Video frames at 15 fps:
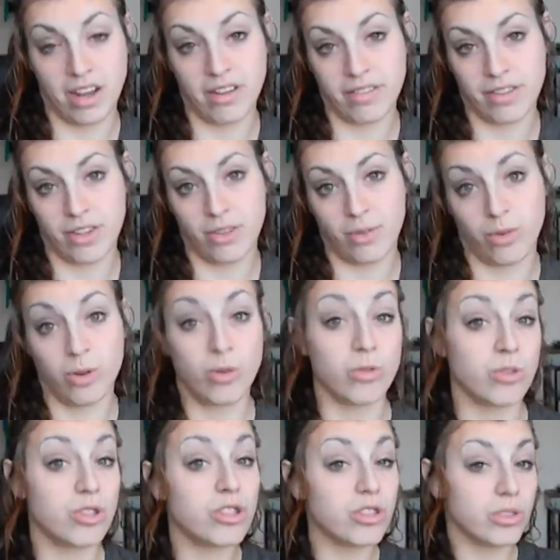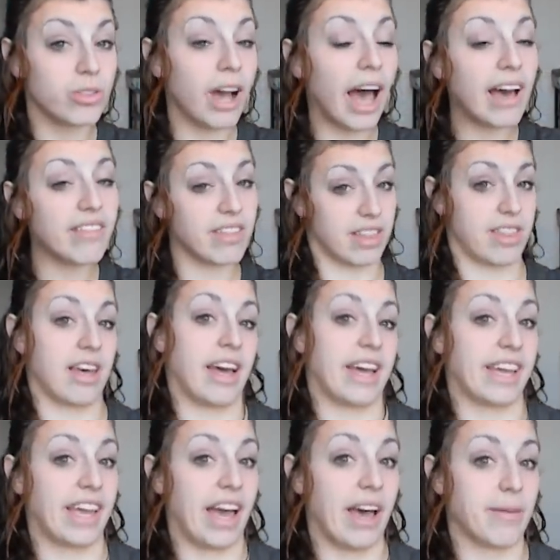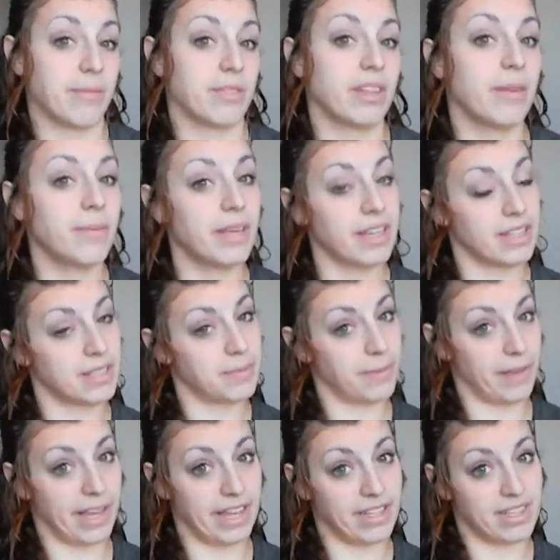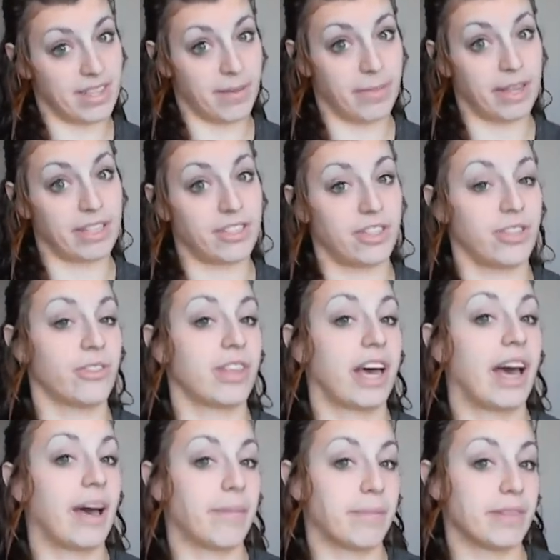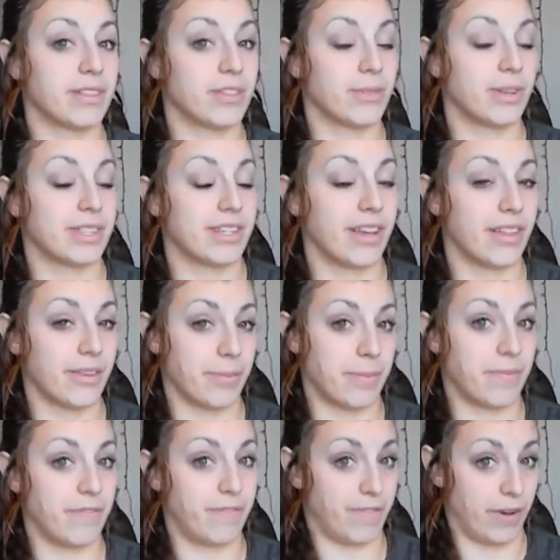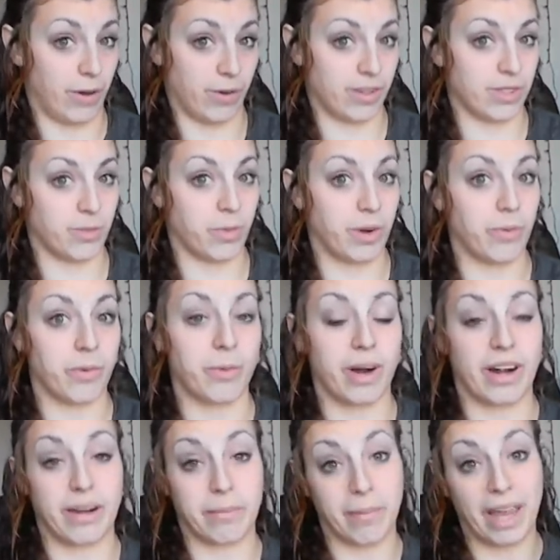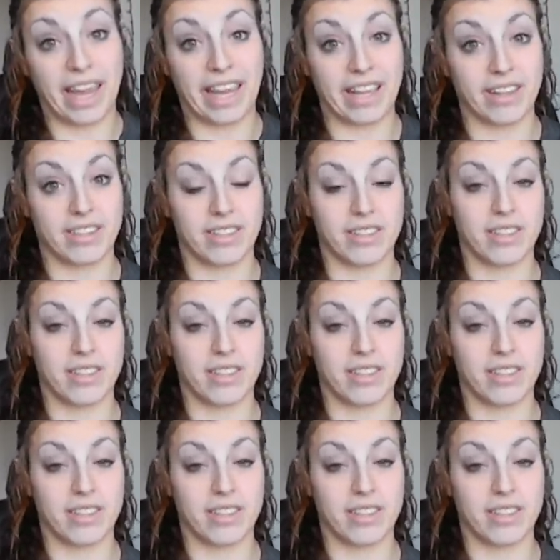of you who do have a thigh gap, let me explain something to you that happens to us other folks when we're wearing pants.